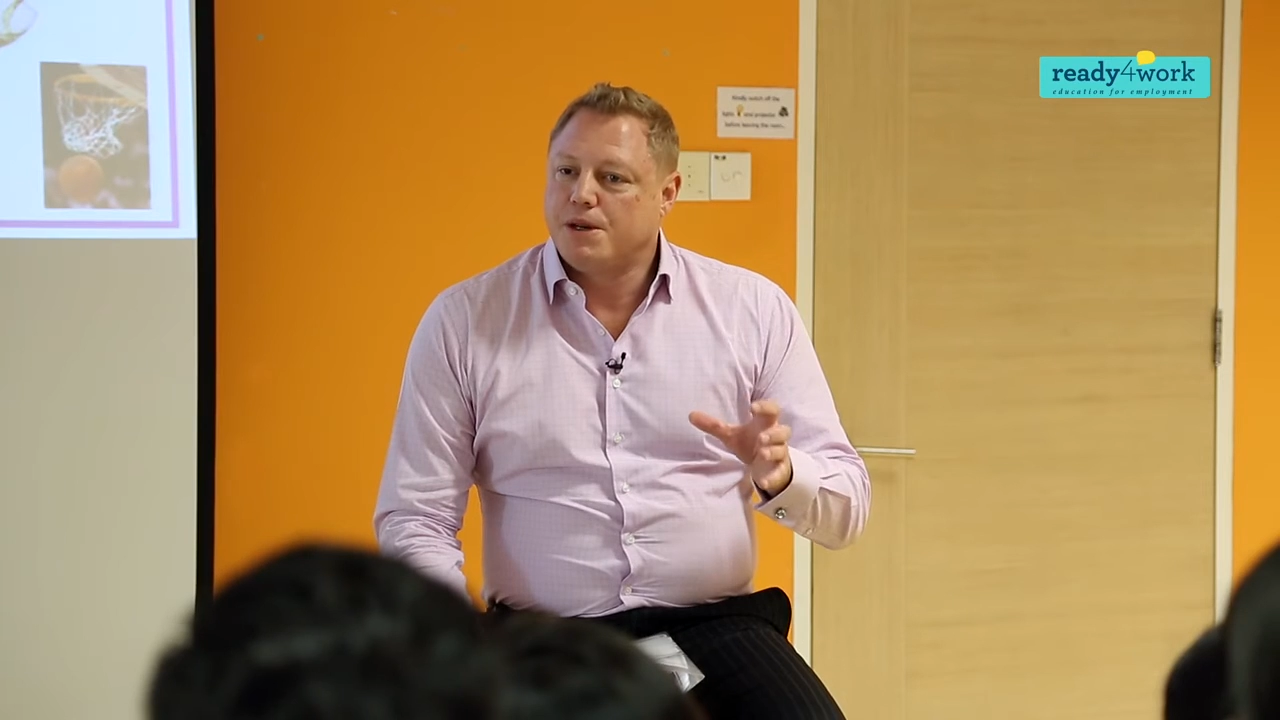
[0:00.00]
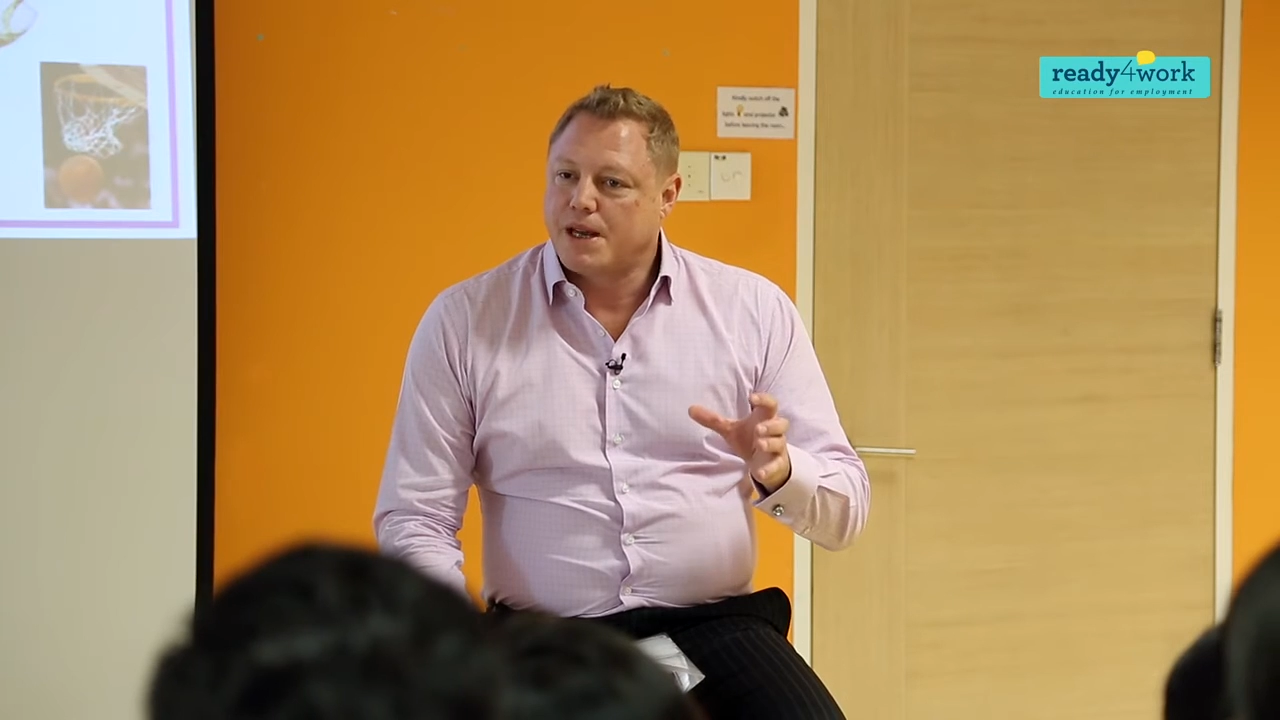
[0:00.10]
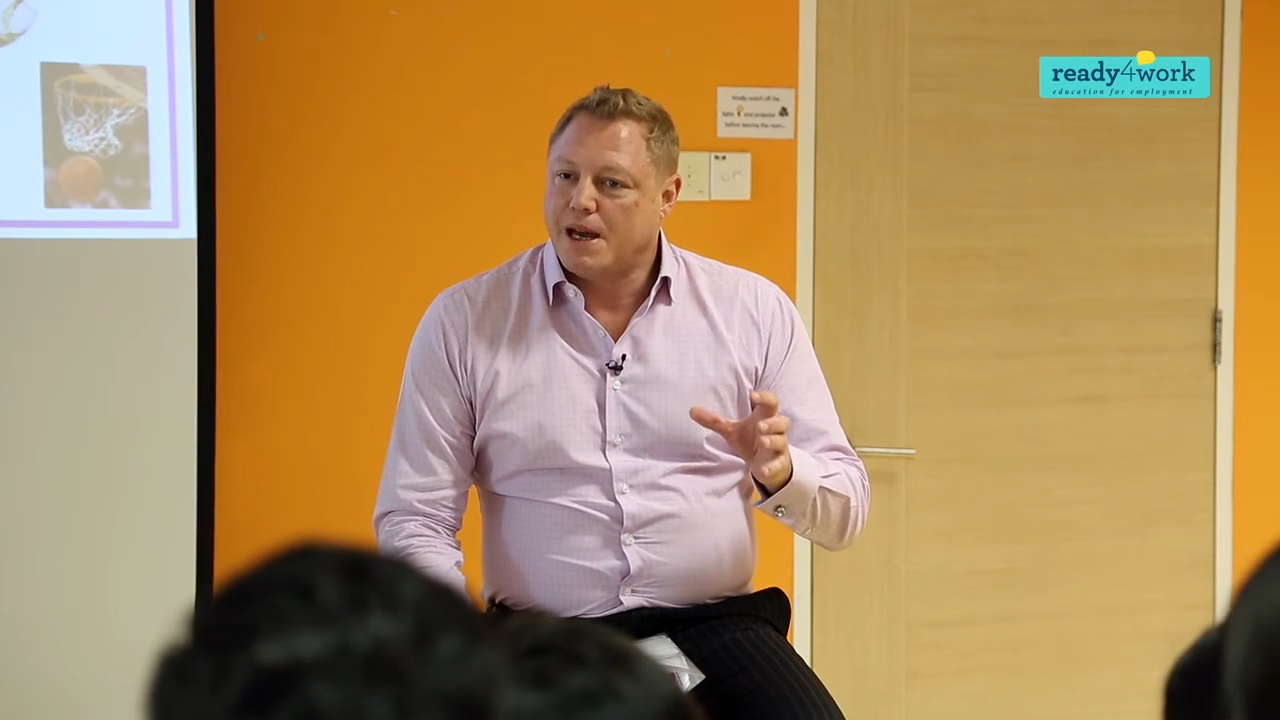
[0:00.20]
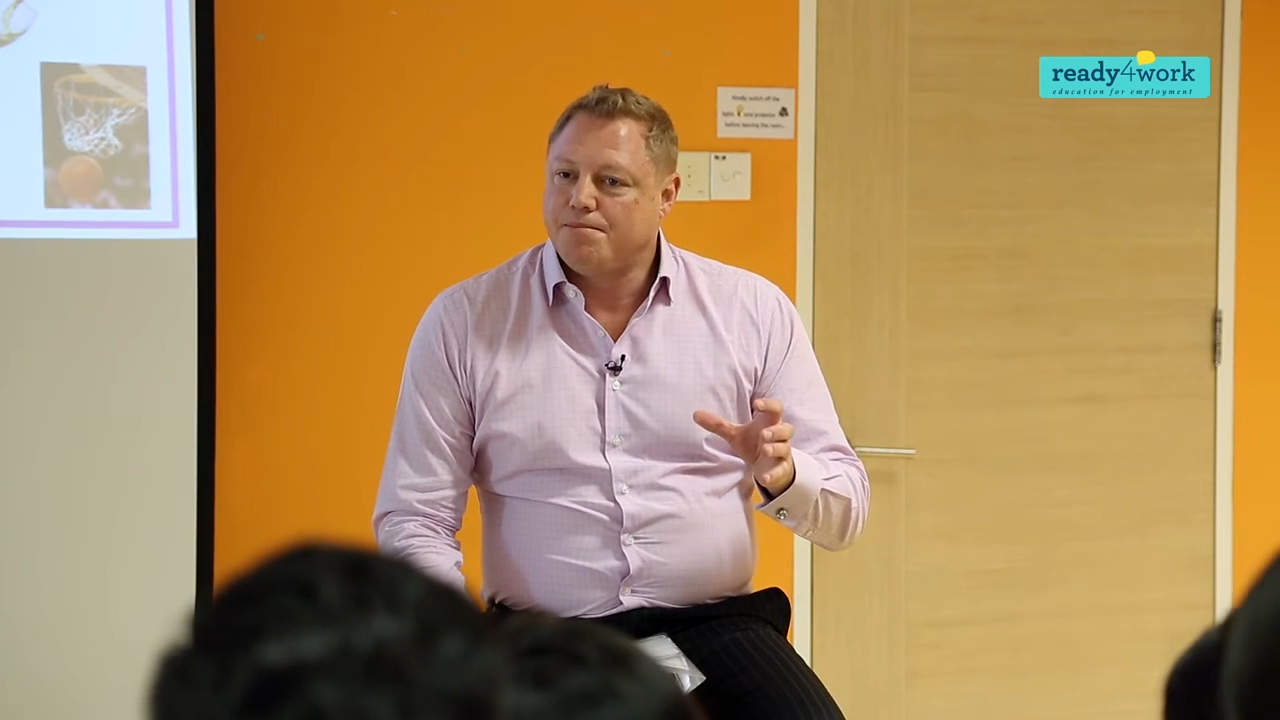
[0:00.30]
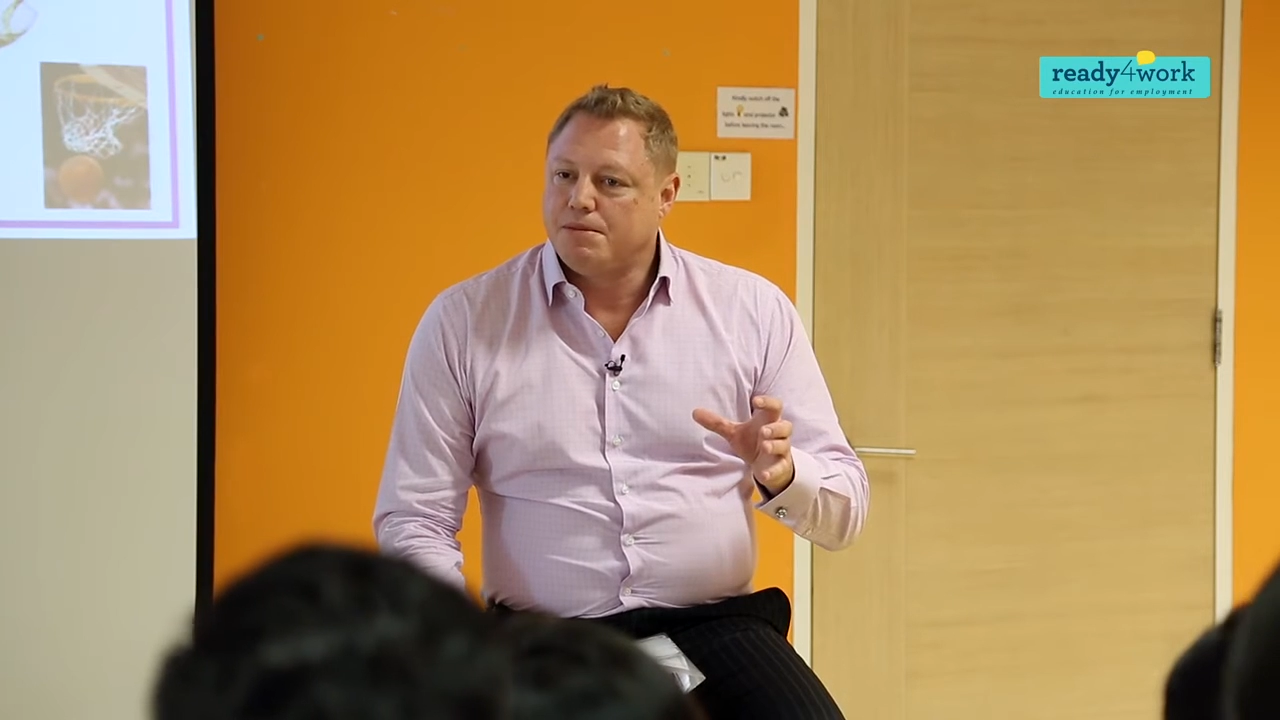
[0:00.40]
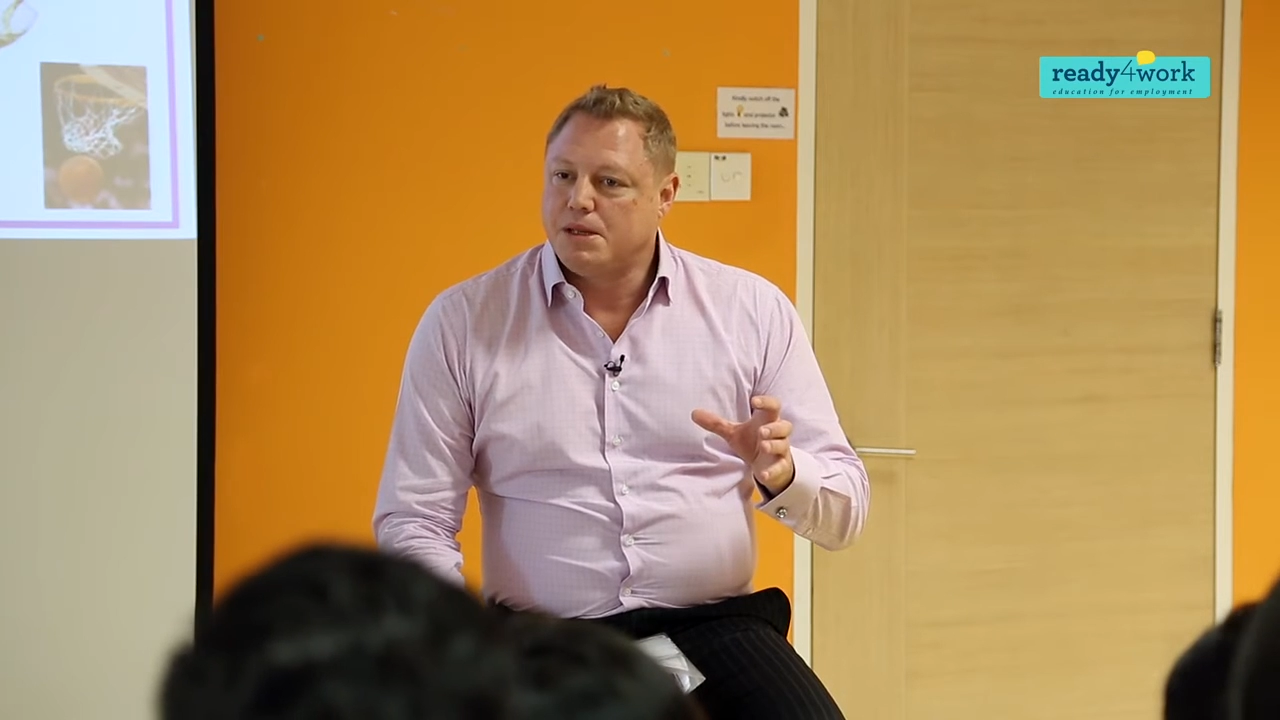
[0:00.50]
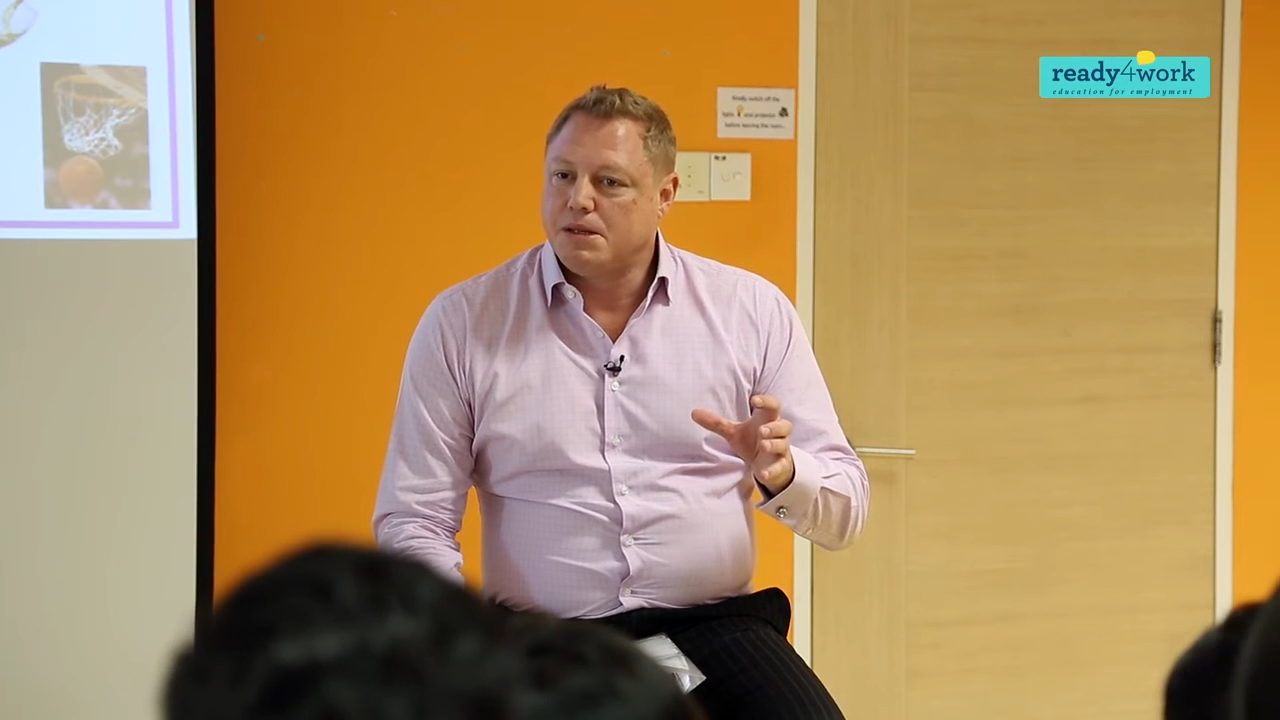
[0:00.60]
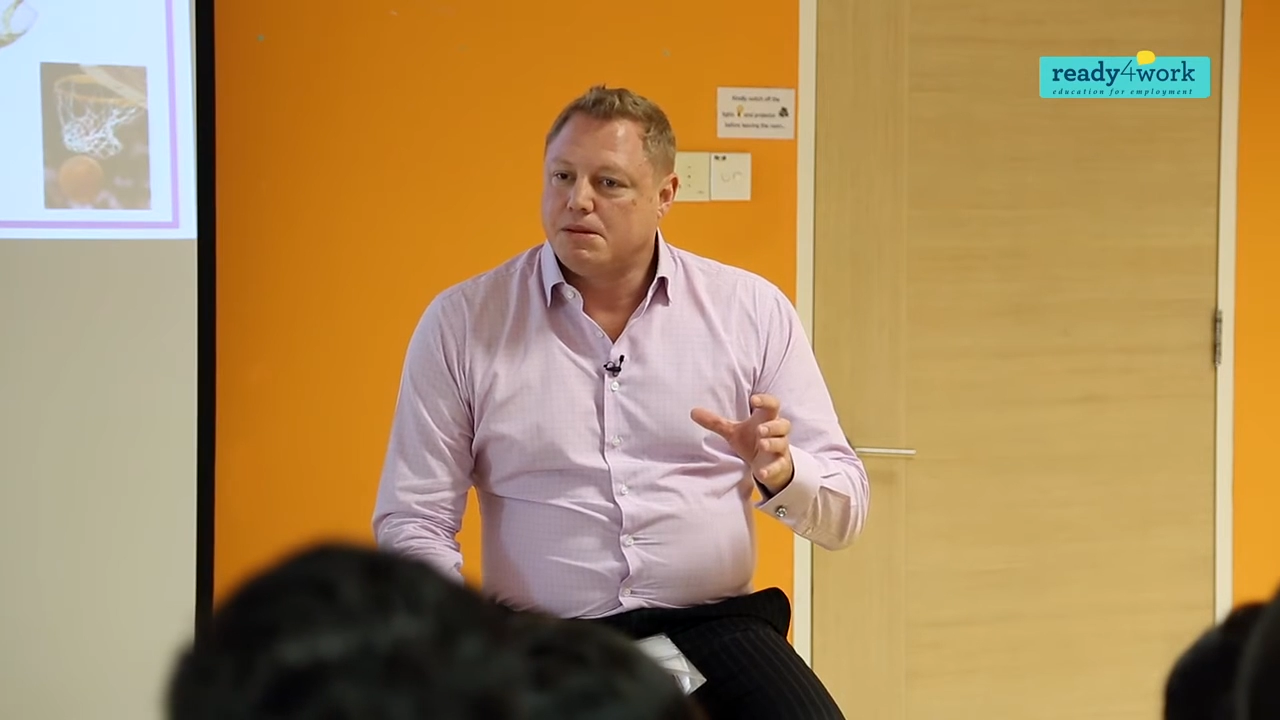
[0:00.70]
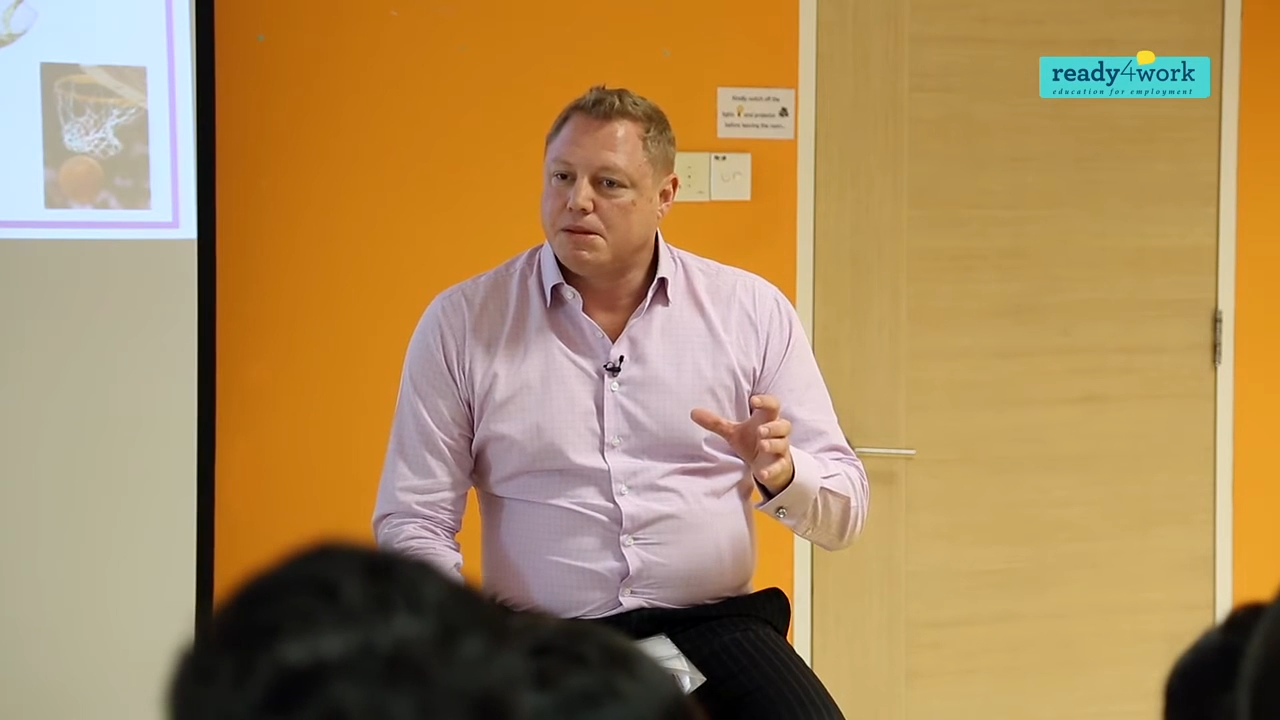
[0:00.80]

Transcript: in a company